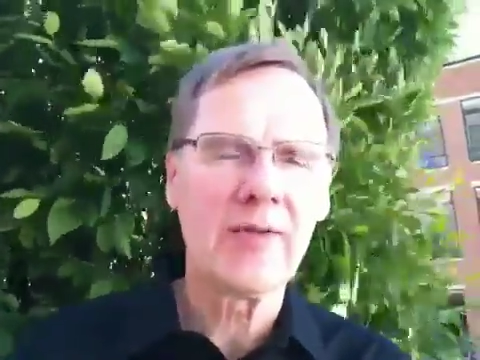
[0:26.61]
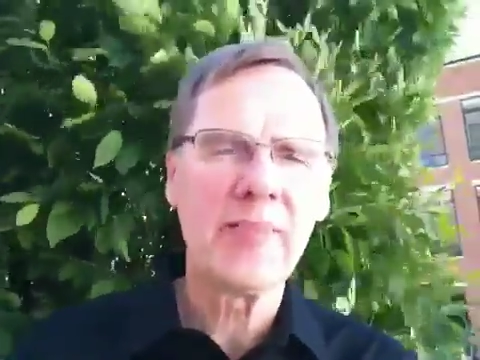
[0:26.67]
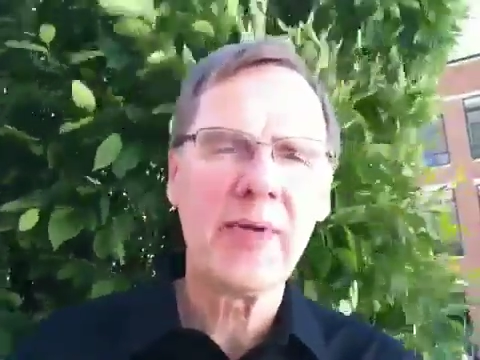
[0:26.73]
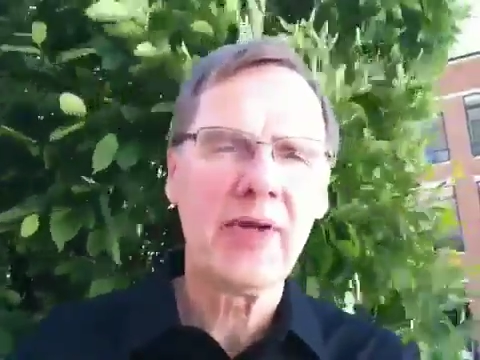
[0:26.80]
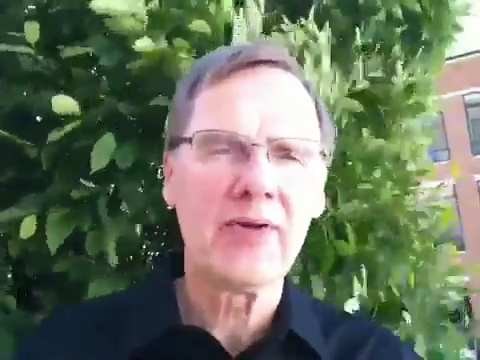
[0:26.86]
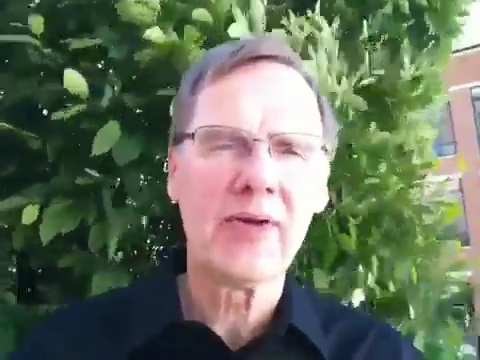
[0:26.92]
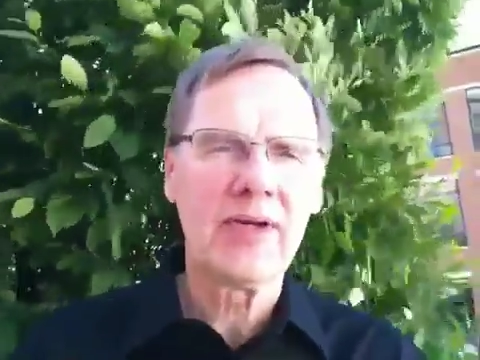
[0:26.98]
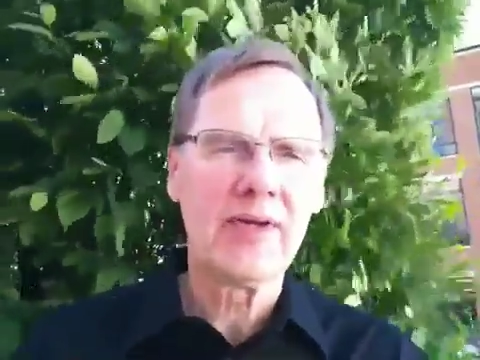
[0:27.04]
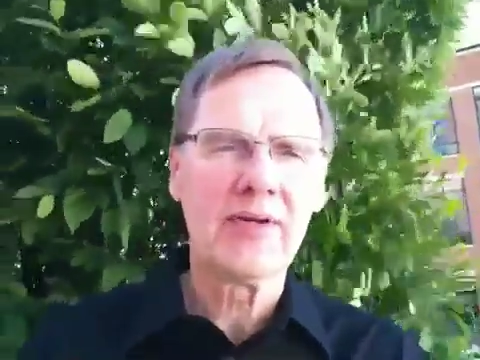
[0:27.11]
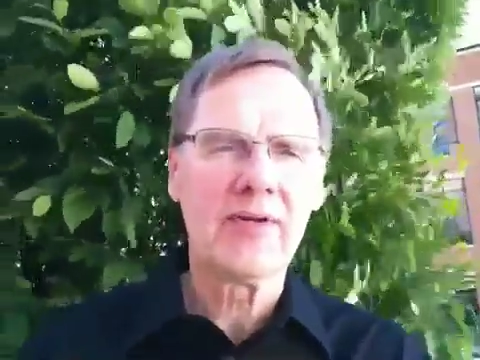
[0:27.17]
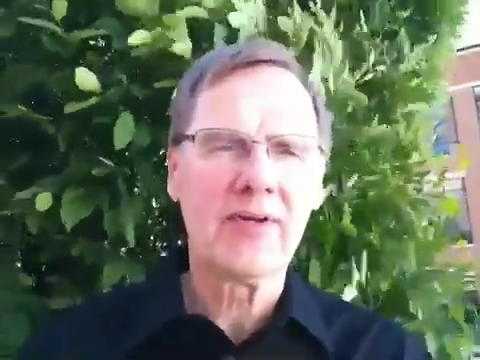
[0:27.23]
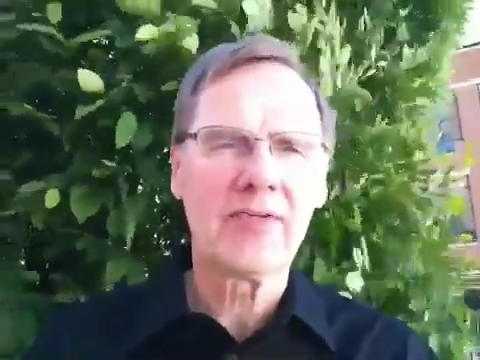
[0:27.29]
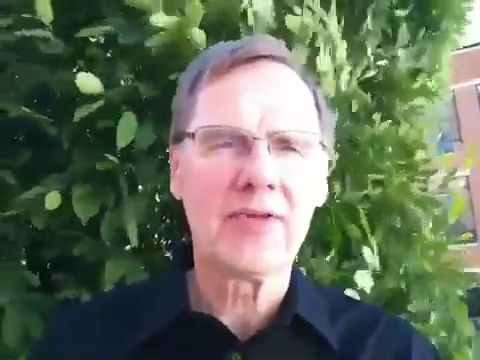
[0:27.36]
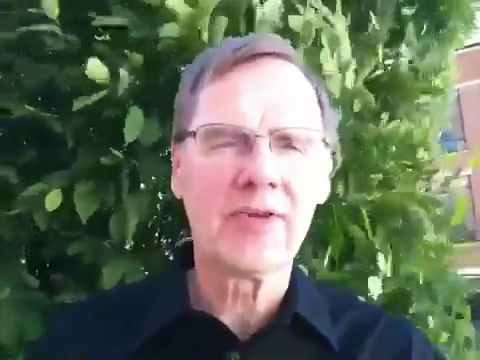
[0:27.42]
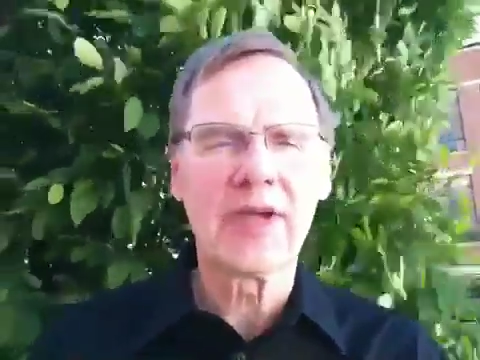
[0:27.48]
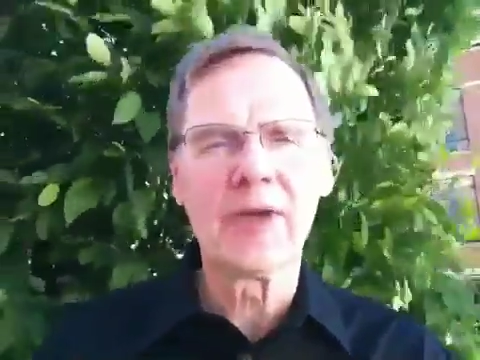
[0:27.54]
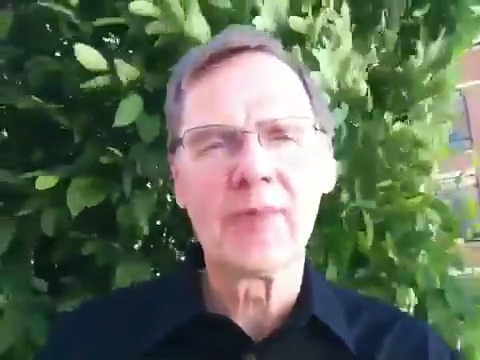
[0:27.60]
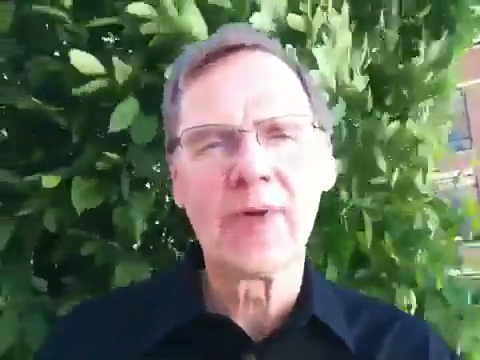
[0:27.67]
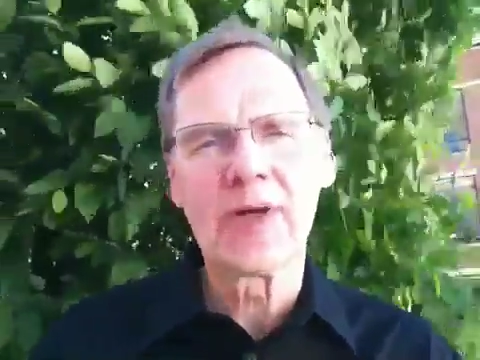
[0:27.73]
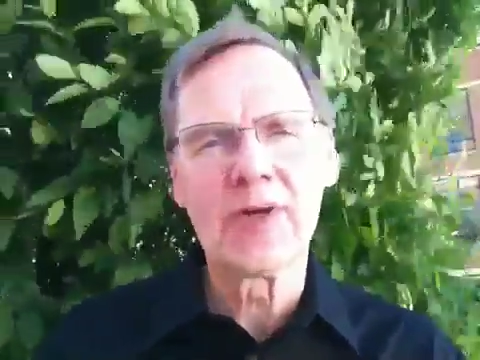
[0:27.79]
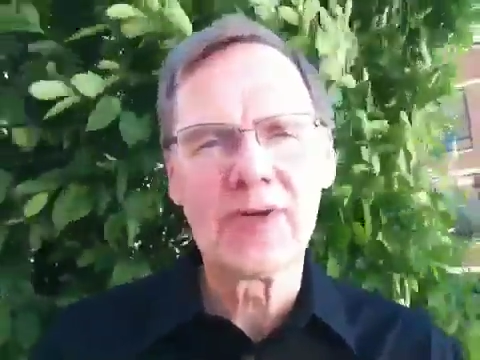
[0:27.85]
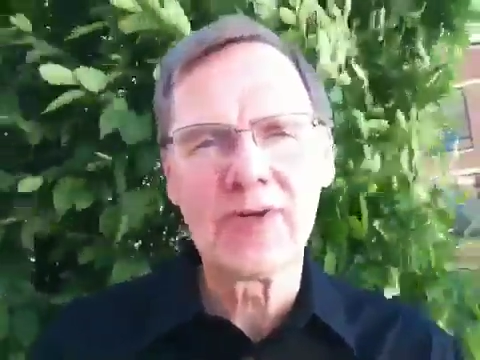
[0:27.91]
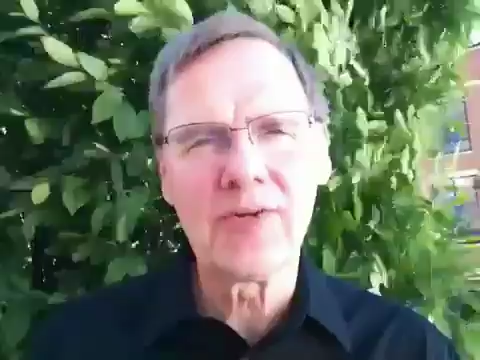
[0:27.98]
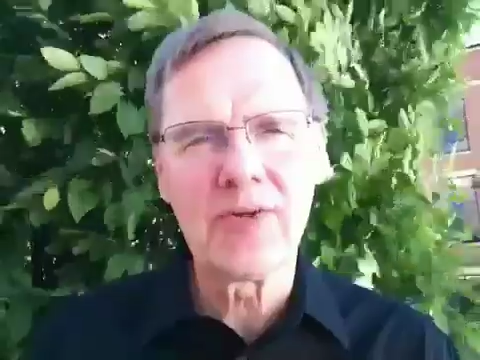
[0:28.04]
apparent just looking one
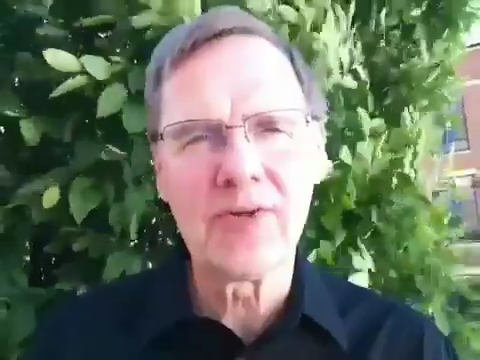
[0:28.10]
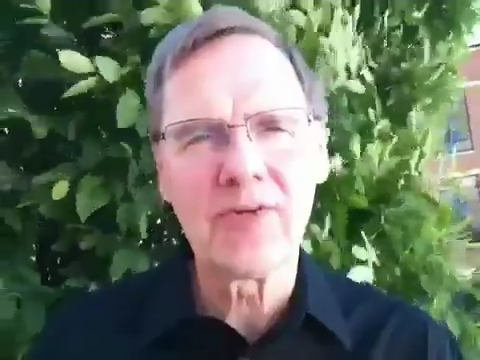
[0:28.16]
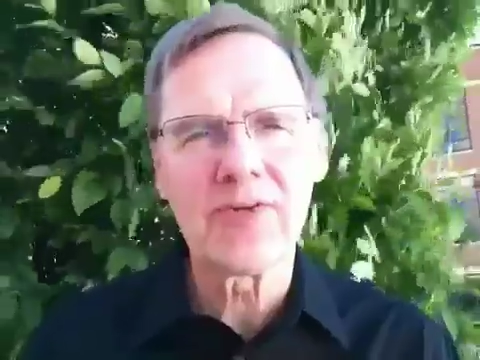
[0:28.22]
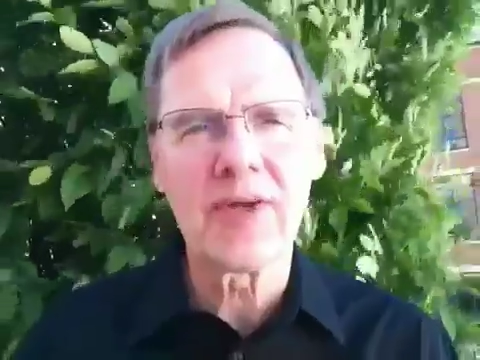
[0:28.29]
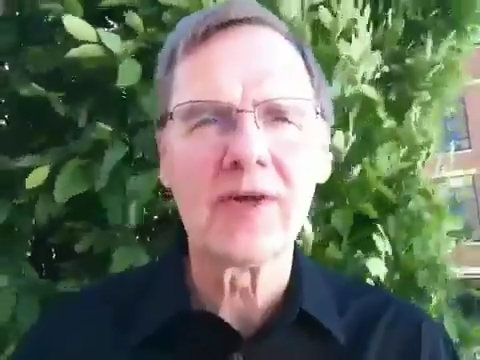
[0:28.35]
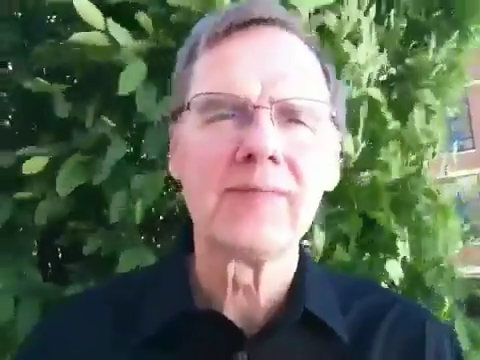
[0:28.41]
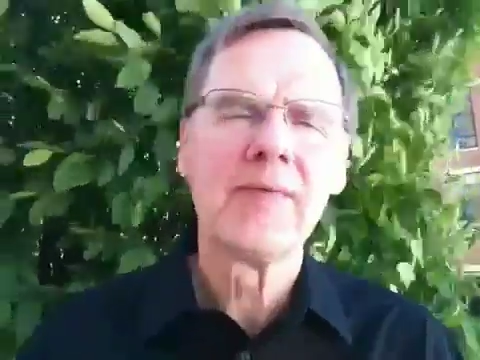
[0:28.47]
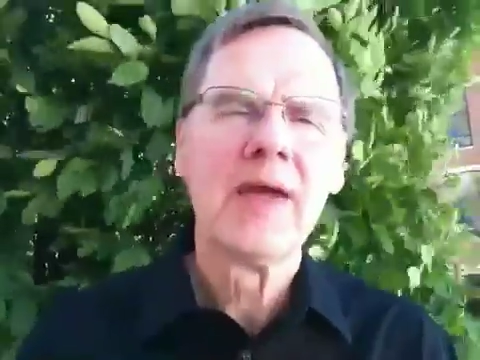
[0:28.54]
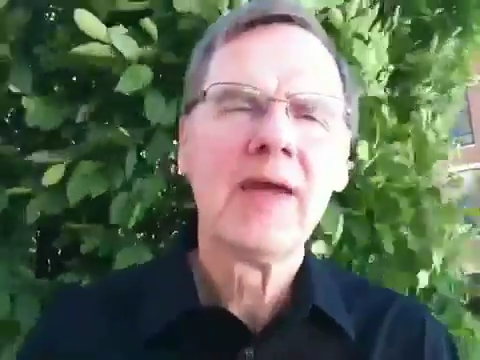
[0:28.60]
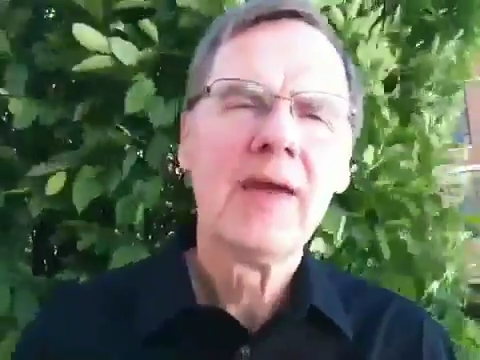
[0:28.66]
or two years out.